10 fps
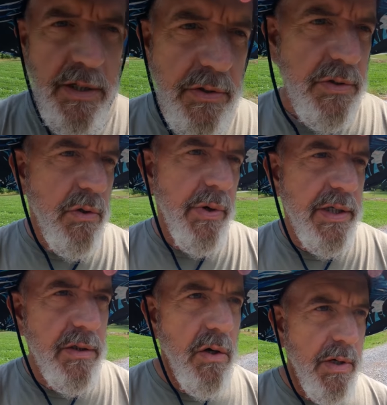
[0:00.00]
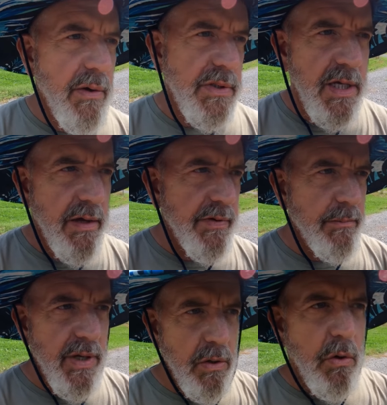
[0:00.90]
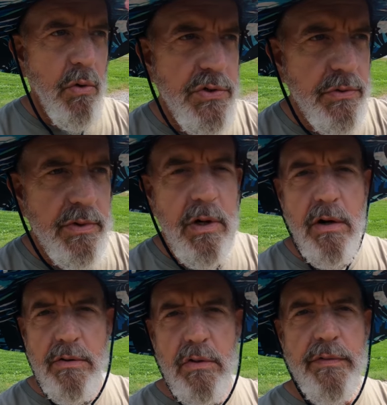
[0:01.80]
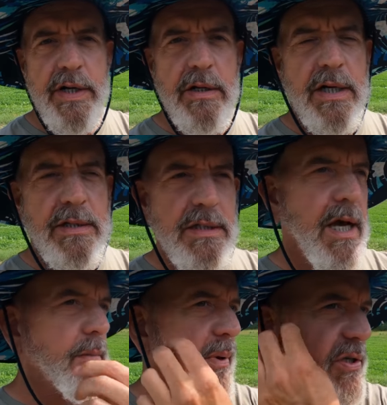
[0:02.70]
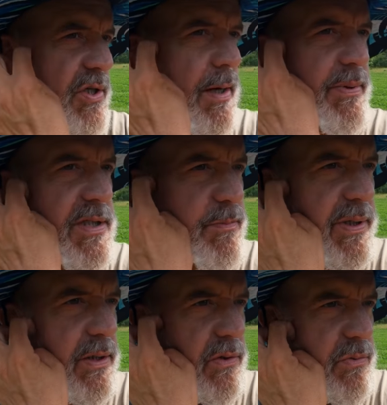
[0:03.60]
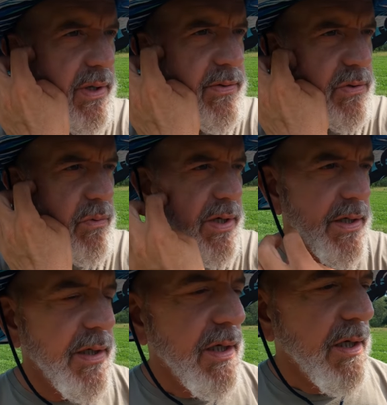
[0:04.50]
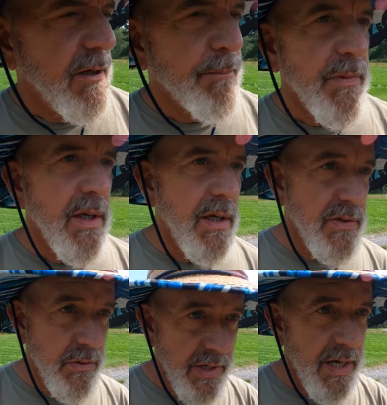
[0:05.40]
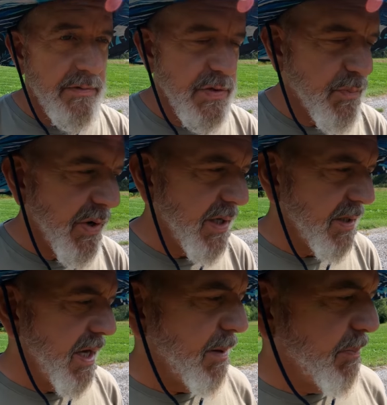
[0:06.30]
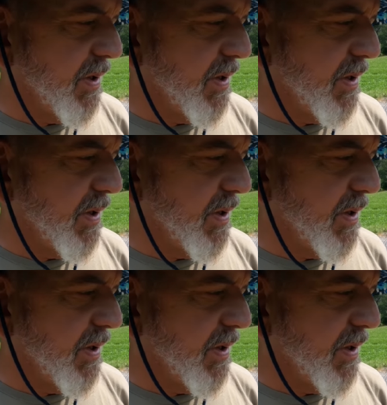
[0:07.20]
Here's a quick note. I was having my orchard garden over here got attacked by Japanese beetles while I was away. And so I have sprayed that.